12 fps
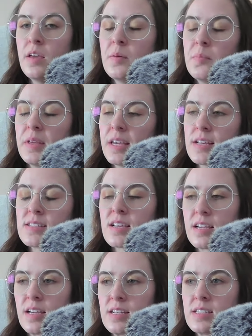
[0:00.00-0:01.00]
Because,
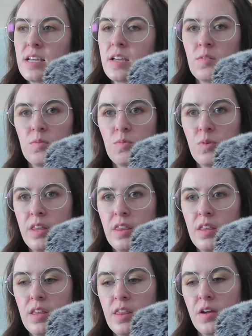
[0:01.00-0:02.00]
like I said,
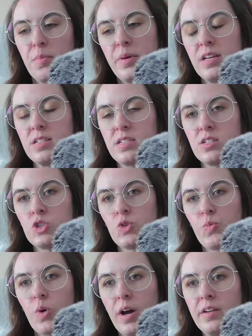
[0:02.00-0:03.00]
with there being such a
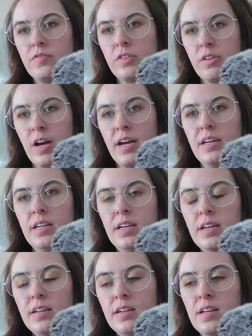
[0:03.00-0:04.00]
wide
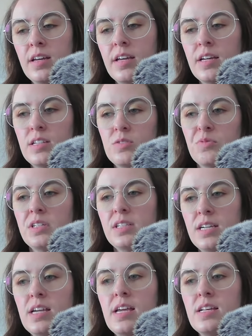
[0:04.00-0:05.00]
variety, it's
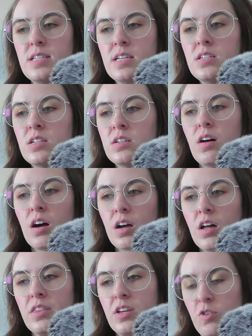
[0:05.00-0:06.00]
really easy to dog
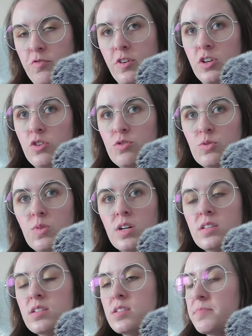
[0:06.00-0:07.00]
on the overused
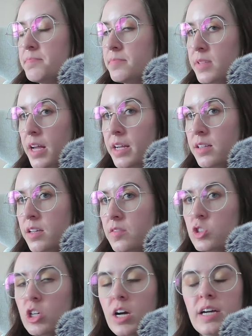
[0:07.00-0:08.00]
ones, like a
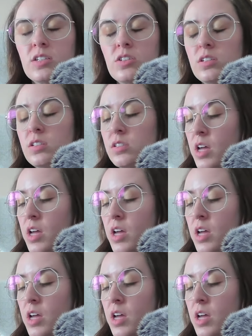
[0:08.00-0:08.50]
love triangle.